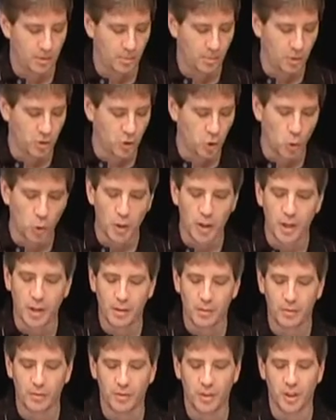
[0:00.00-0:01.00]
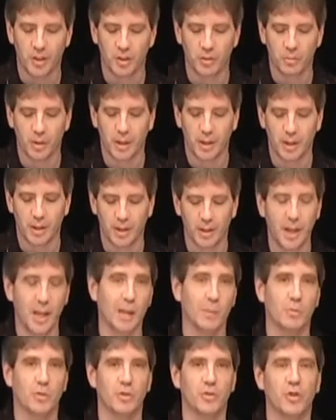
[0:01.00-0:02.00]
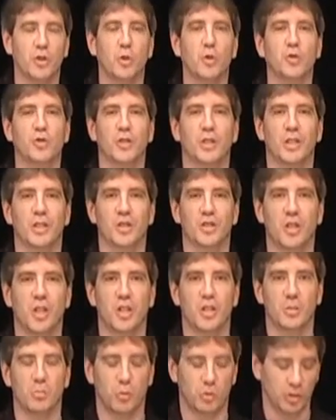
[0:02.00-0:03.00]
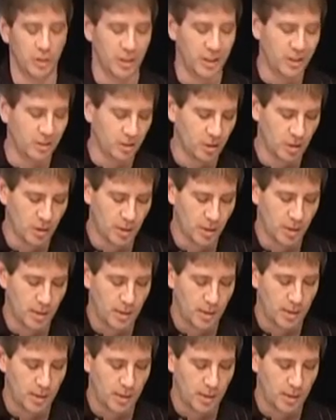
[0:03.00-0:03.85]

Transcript: The majority of standard body cameras use an exchangeable lens.